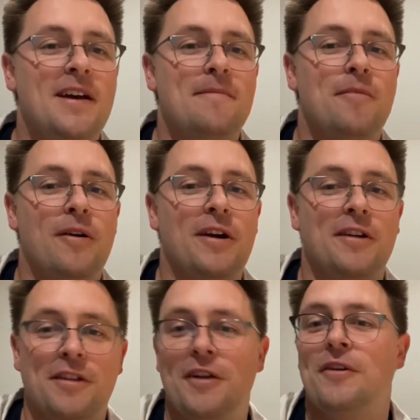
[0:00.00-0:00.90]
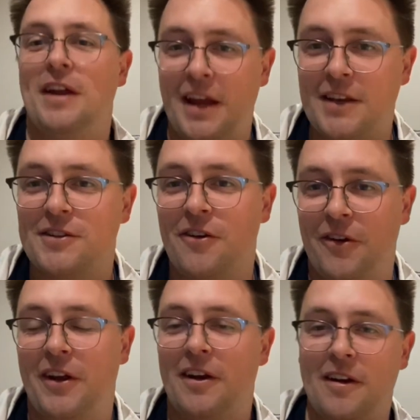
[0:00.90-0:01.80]
my theory is going
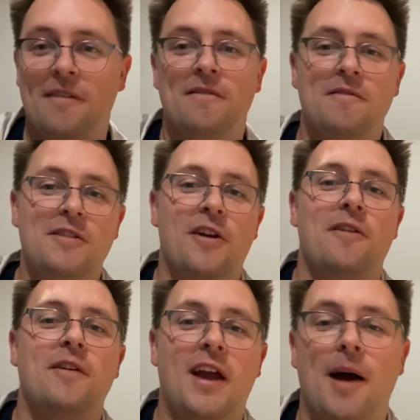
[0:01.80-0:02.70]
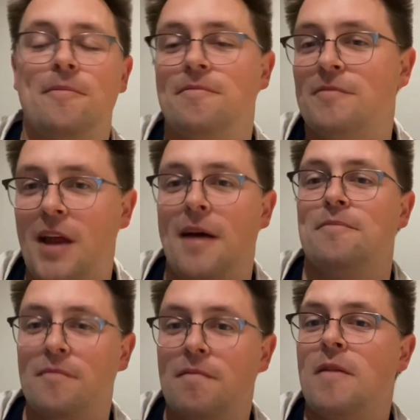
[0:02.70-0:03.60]
to, you know, come
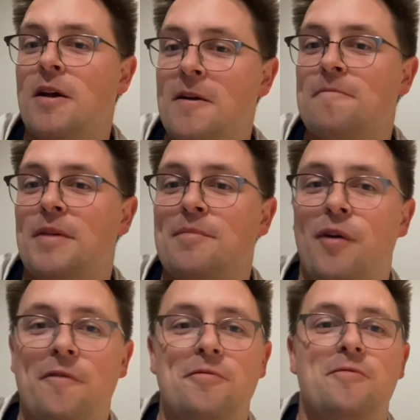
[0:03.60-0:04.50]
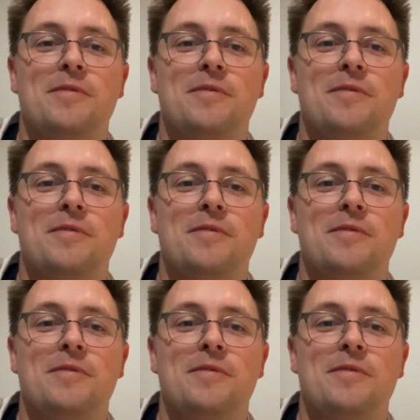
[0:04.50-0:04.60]
and be profitable.